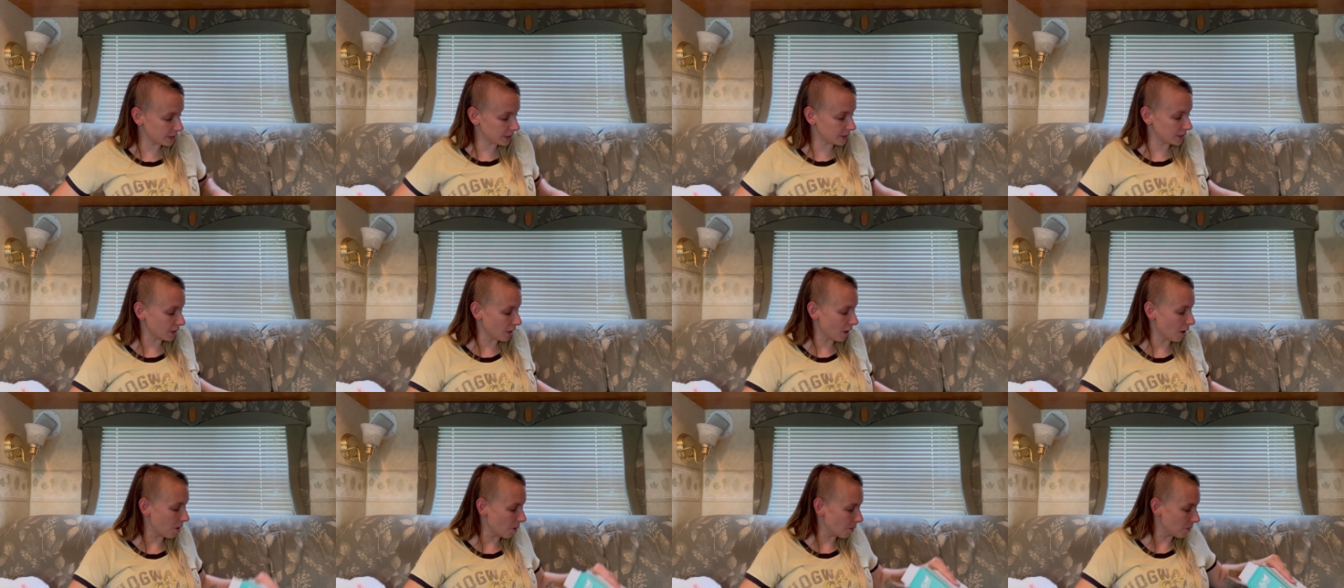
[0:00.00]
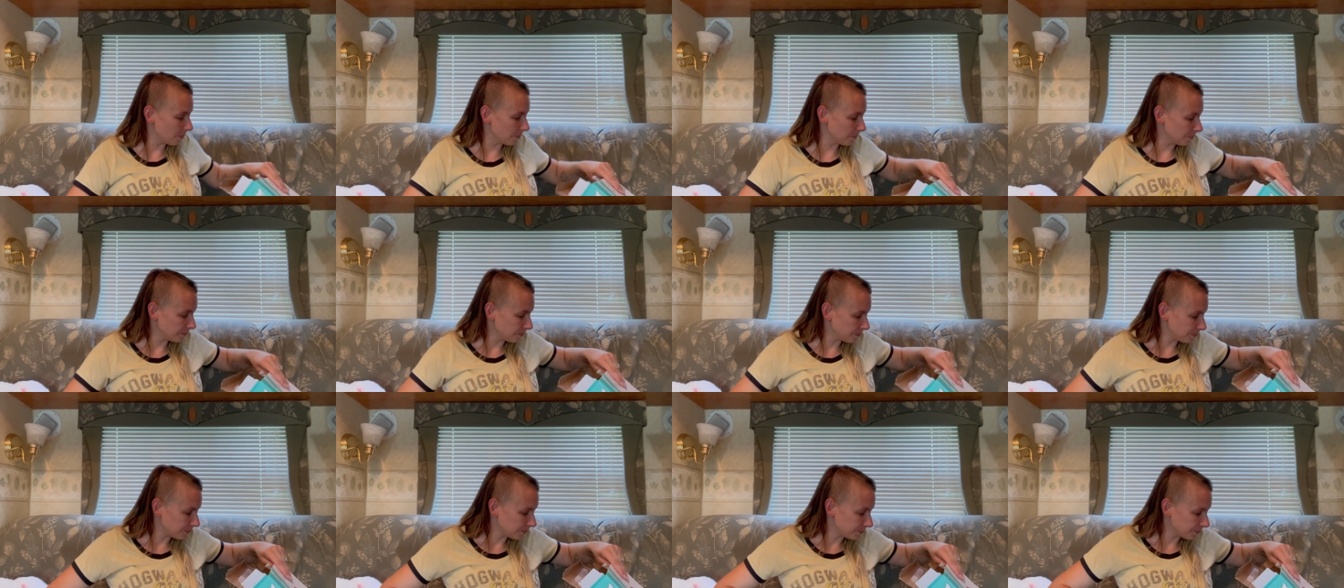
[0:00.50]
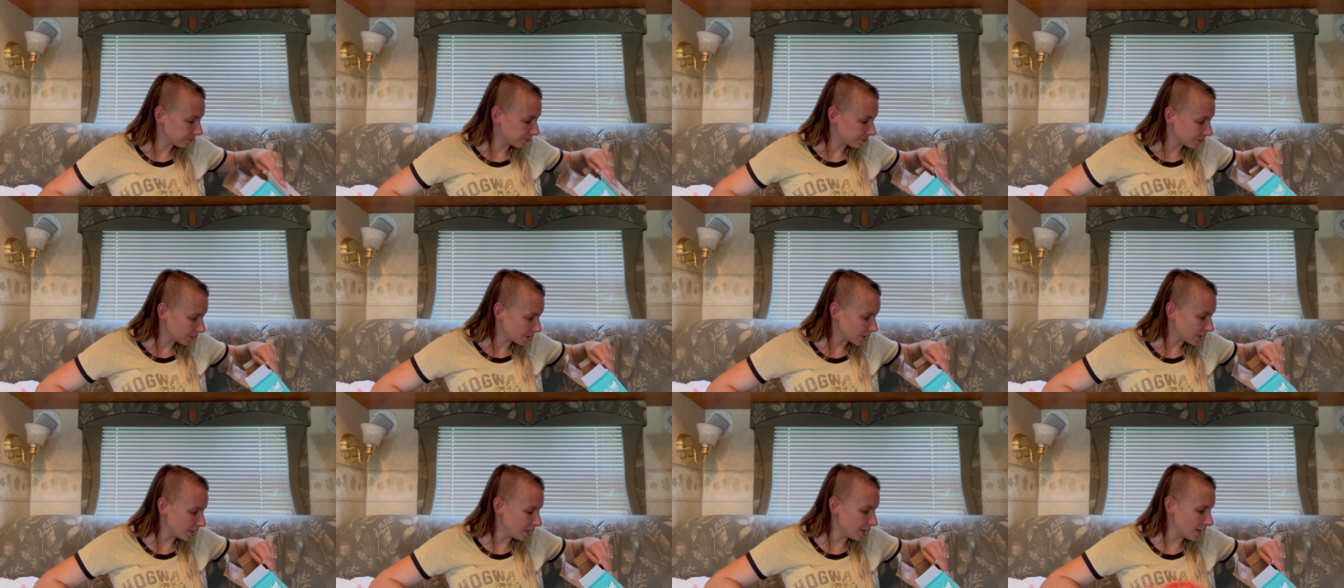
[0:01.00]
So
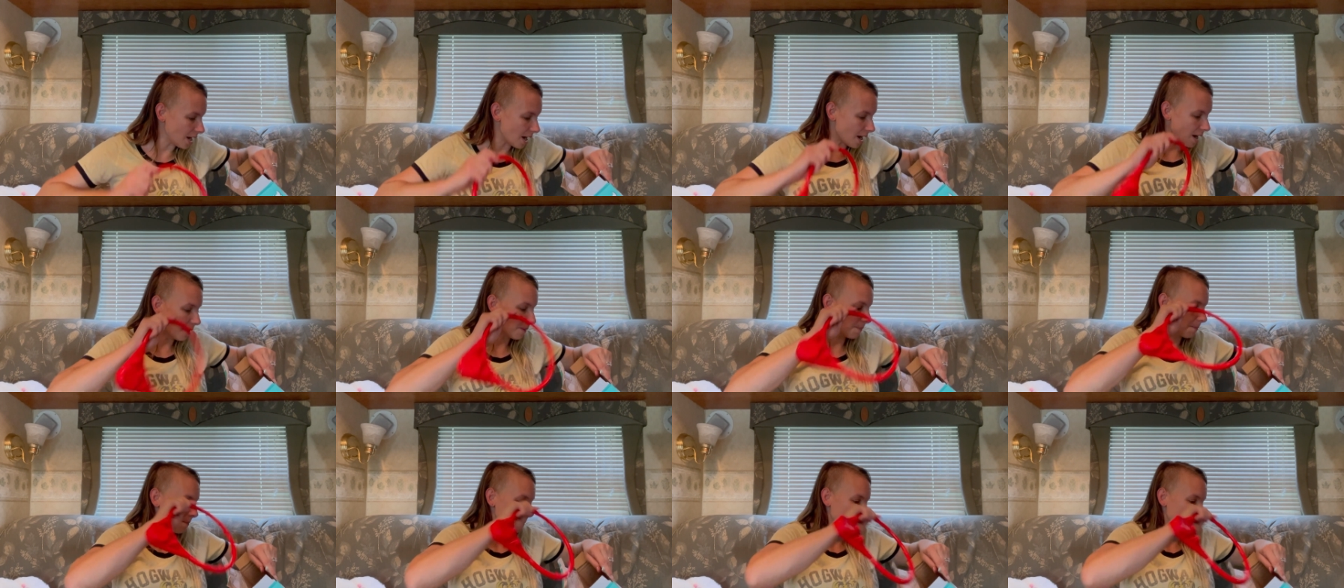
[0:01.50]
yeah,